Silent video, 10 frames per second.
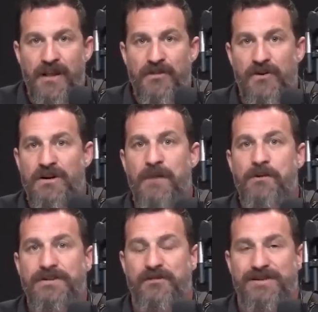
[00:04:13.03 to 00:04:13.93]
There are a
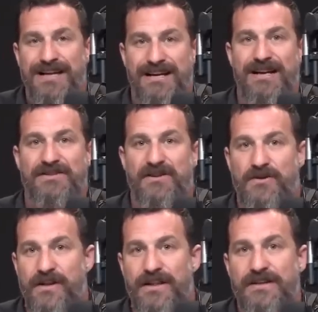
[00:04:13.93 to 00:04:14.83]
couple different techniques to
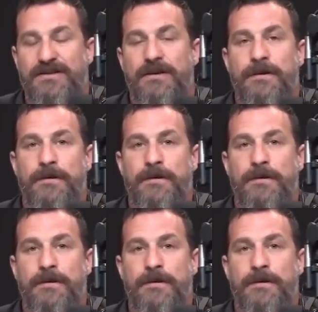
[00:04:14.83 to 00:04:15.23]
doing this.